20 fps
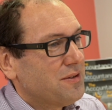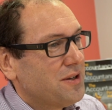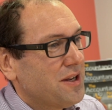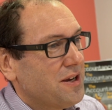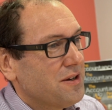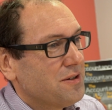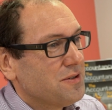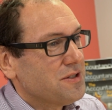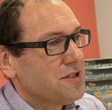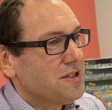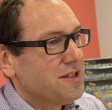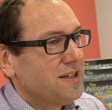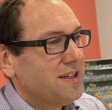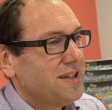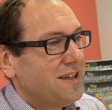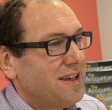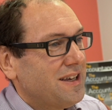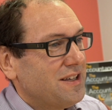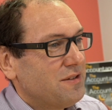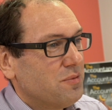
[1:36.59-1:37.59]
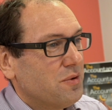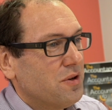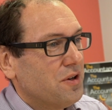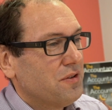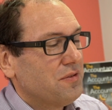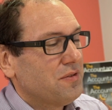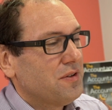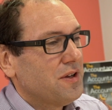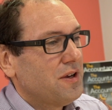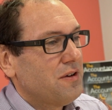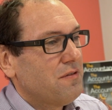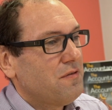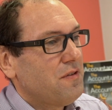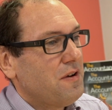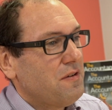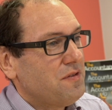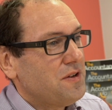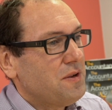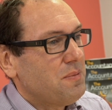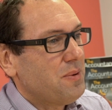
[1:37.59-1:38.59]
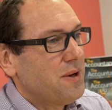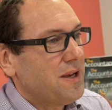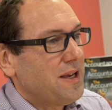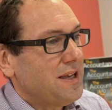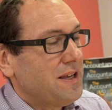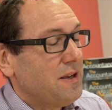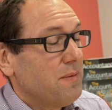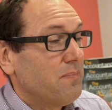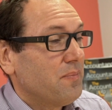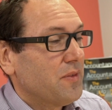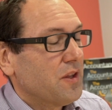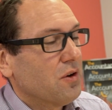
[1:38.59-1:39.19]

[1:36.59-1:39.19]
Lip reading: note is worth 50p,